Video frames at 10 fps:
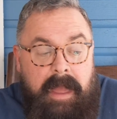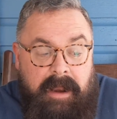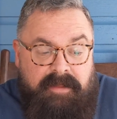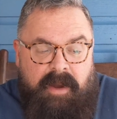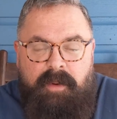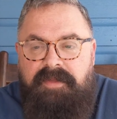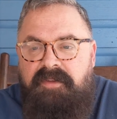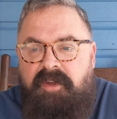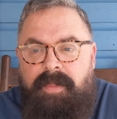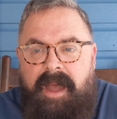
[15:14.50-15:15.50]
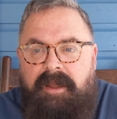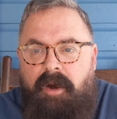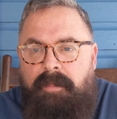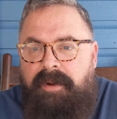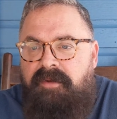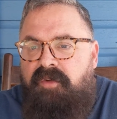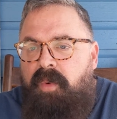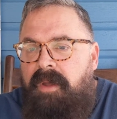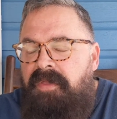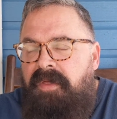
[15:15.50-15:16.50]
It's not with this tobacco, but it's
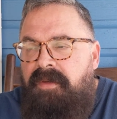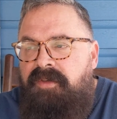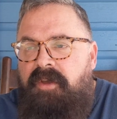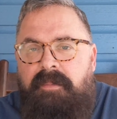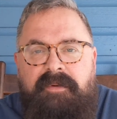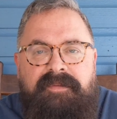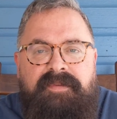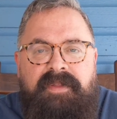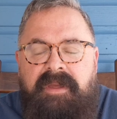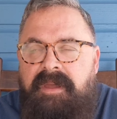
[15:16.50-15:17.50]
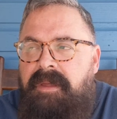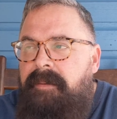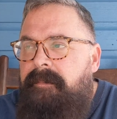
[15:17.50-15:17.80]
with some of the